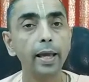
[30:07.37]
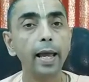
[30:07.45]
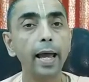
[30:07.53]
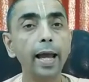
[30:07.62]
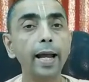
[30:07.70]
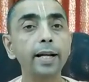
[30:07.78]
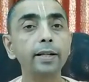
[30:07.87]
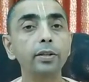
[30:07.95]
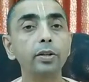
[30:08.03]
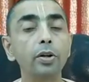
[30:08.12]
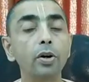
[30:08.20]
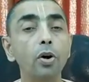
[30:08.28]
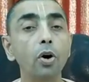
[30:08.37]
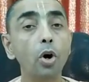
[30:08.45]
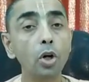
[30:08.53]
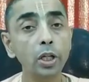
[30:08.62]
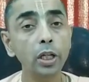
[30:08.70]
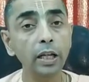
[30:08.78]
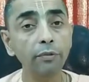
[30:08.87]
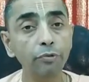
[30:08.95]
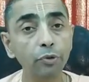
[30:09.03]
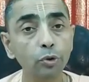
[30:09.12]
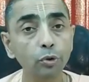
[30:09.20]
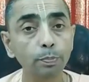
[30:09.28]
And only if
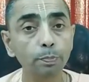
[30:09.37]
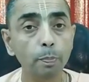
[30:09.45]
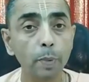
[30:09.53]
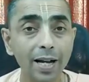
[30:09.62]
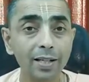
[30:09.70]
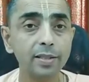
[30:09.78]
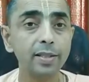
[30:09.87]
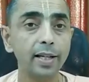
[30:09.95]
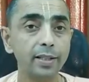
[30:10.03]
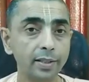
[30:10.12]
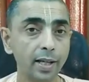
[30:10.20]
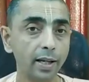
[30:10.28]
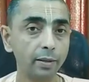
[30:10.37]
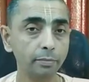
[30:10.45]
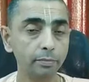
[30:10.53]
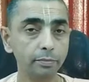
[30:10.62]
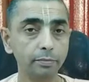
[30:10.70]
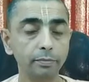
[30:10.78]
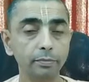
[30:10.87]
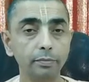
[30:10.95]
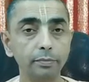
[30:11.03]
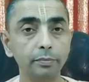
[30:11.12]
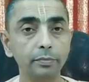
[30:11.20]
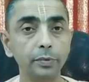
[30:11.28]
you pass the exam,
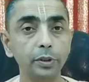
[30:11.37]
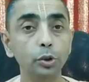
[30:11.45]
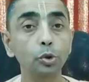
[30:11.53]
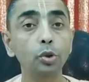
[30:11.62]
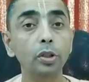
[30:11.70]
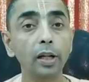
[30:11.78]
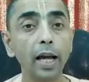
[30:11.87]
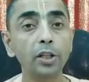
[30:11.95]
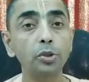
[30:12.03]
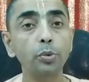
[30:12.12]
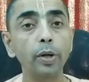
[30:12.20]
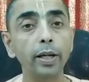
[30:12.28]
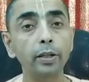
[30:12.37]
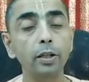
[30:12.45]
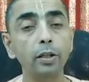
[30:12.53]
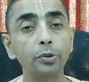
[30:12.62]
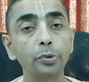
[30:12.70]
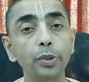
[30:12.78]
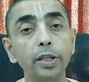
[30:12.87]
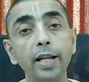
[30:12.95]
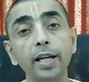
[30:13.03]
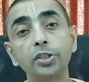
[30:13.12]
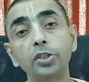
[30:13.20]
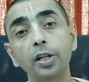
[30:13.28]
you graduate to the
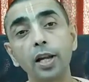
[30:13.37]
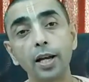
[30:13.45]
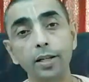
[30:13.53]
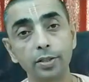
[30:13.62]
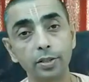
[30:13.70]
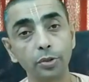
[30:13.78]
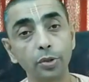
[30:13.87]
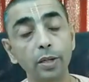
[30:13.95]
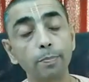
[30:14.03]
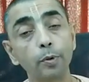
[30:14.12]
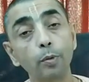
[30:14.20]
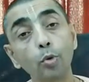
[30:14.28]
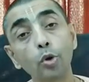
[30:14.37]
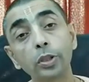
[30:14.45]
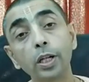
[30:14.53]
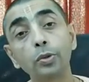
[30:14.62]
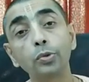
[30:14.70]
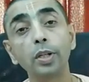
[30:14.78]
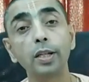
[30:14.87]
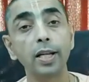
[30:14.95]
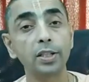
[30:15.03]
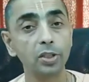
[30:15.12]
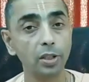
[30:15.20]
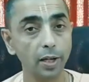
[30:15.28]
next class, you get promoted to the
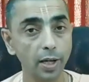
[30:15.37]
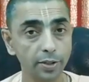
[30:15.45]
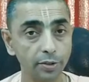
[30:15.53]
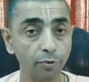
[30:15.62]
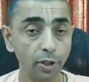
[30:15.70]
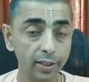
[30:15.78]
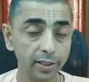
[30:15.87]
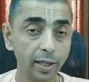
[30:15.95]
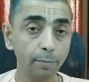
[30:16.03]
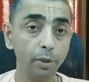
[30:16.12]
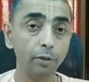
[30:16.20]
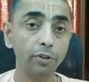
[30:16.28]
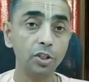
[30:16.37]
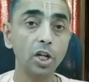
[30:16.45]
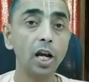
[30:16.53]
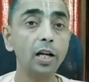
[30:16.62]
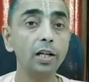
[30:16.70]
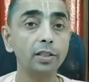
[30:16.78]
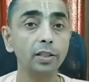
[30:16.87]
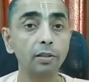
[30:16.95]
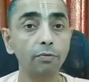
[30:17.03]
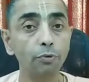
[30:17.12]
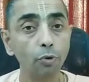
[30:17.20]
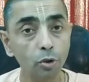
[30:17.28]
next class. For example, if a child is in
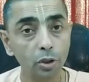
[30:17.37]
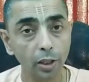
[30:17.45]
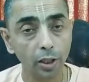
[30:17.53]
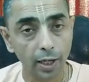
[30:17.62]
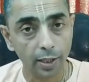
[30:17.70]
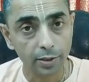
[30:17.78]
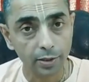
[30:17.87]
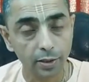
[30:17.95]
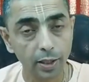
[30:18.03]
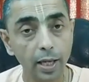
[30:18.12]
fourth class